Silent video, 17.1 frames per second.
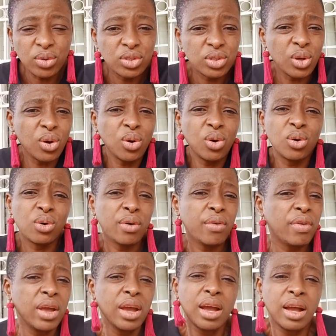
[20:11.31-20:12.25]
So
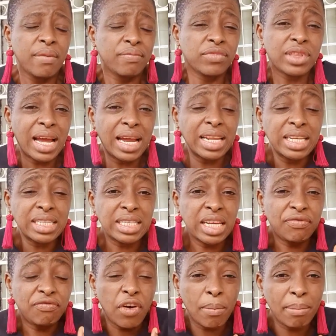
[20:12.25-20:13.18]
that is
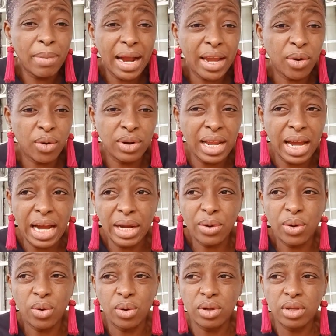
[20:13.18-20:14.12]
it from my own
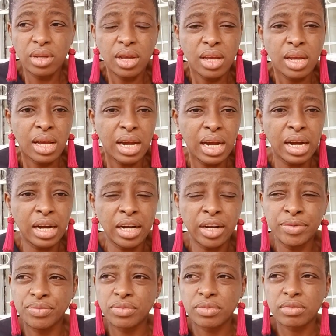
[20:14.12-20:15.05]
angle.
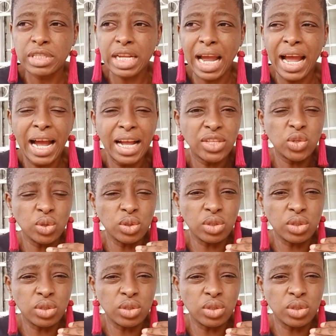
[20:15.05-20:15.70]
I had